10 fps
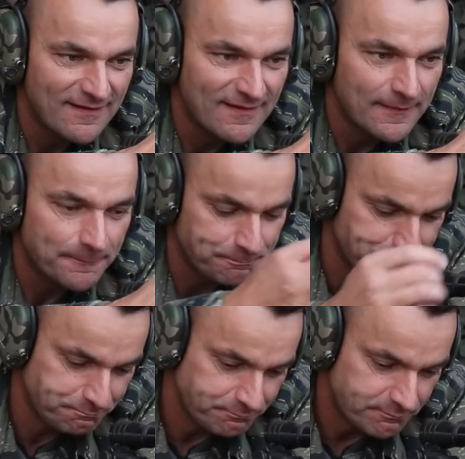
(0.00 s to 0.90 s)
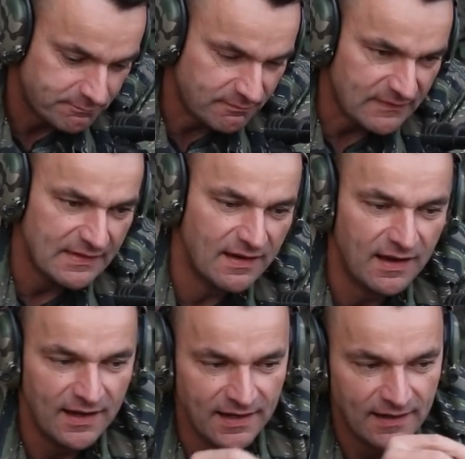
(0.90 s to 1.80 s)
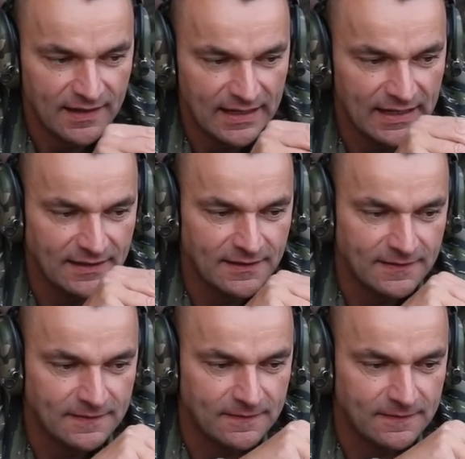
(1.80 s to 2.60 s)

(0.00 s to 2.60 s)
okay let's go i added